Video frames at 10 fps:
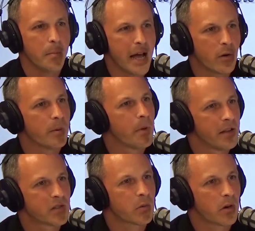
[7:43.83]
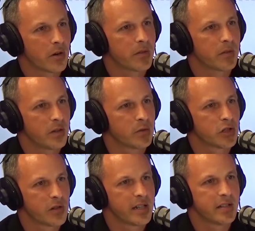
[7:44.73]
About a month's worth
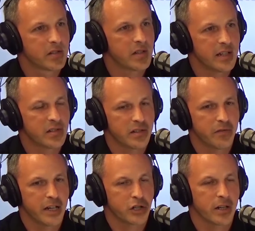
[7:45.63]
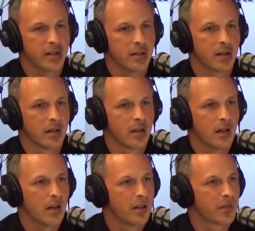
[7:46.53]
usually is sufficient.
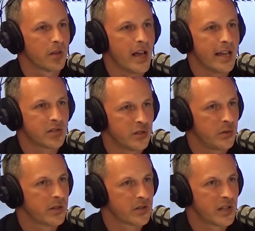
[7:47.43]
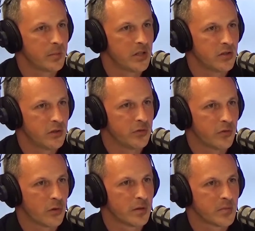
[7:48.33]
The last 2 years W-2
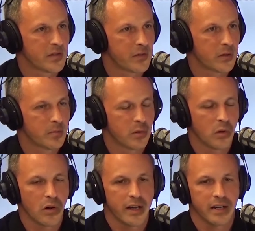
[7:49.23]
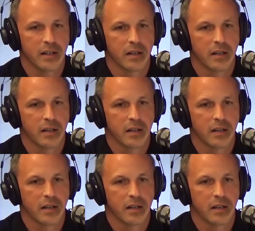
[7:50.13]
forms if they're employed.